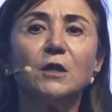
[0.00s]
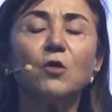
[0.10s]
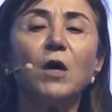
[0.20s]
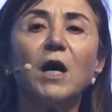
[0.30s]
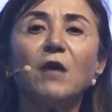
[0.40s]
to
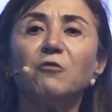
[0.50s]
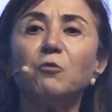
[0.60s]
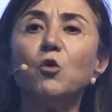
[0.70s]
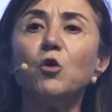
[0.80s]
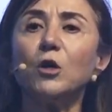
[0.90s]
have
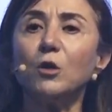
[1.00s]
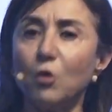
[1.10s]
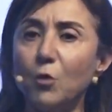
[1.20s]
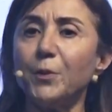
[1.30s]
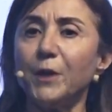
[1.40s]
more
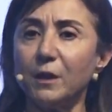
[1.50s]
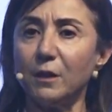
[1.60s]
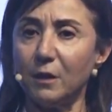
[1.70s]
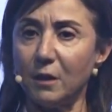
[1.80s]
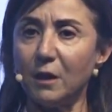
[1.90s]
open
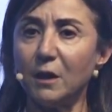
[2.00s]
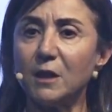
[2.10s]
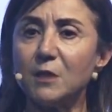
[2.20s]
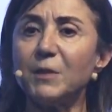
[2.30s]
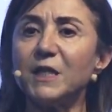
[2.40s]
uh,
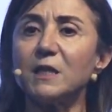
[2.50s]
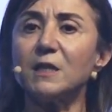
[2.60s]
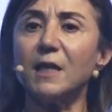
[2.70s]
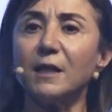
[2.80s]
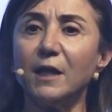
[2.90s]
spaces
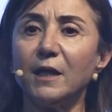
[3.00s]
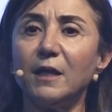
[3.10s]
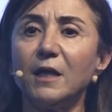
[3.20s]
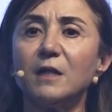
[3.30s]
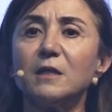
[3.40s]
and
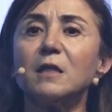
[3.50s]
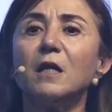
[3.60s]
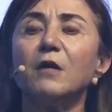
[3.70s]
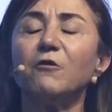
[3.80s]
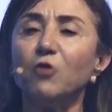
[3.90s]
areas
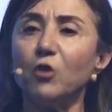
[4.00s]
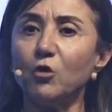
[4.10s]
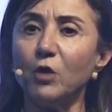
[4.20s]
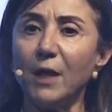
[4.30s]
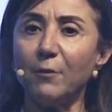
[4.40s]
for
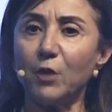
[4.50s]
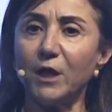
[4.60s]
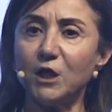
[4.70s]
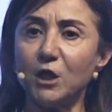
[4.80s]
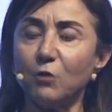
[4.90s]

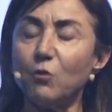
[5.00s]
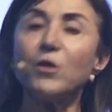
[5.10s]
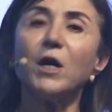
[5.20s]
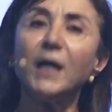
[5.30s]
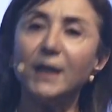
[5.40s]
collaboration with
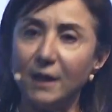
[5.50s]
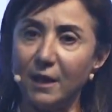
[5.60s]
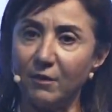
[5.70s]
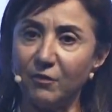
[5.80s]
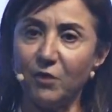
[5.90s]
the
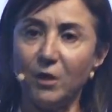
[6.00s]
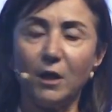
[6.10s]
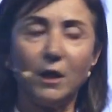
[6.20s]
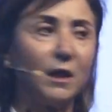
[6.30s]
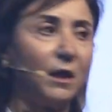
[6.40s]
ILF,
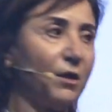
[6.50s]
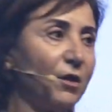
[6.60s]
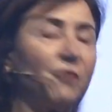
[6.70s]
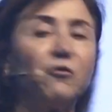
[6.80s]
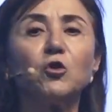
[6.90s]

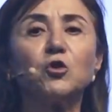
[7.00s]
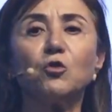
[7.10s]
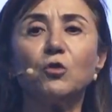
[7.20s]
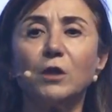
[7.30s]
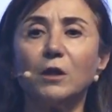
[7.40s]
either for
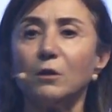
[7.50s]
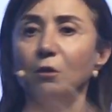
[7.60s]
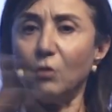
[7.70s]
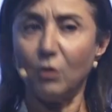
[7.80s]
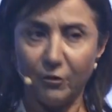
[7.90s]
Jordan
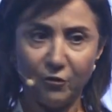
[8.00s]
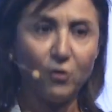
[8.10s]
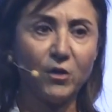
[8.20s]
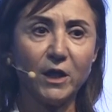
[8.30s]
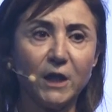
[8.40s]
or for
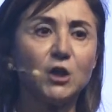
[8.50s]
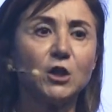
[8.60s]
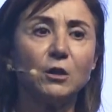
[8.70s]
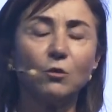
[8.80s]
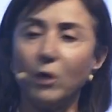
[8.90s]
the
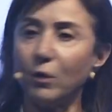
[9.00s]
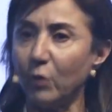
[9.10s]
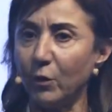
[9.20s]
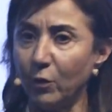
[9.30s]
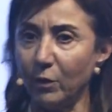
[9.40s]
region, where
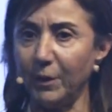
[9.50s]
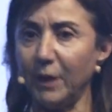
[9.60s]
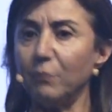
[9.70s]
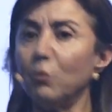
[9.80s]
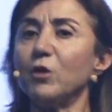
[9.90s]
we will
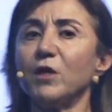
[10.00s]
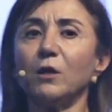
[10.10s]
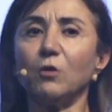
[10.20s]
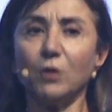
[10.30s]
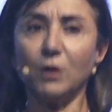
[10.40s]
be more than
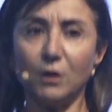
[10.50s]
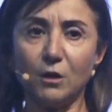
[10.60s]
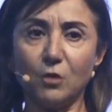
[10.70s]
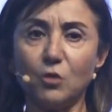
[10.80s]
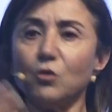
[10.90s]
honored
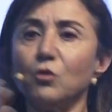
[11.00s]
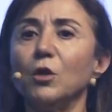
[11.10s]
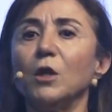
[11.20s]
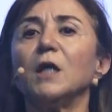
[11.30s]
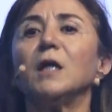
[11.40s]
to
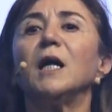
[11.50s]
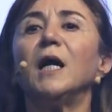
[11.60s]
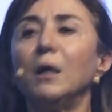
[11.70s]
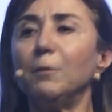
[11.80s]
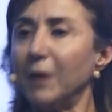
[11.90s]

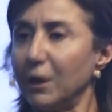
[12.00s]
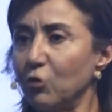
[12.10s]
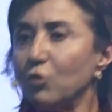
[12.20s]
help and to